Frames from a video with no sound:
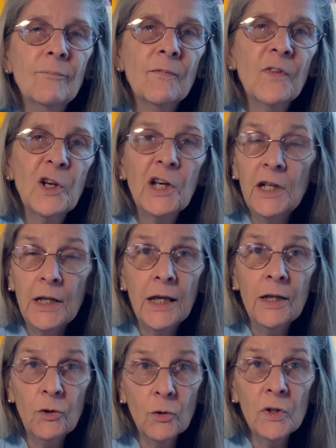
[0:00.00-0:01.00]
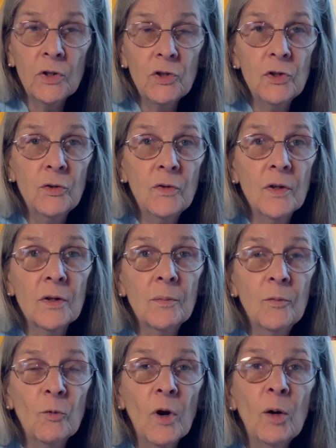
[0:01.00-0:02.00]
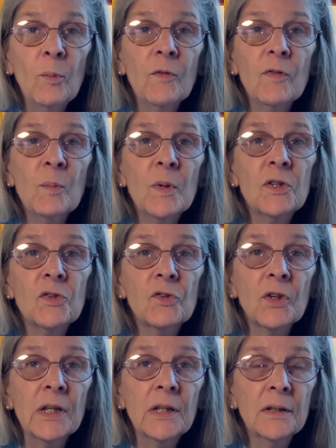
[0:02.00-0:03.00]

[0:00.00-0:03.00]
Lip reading: enter into the realm of the mystery.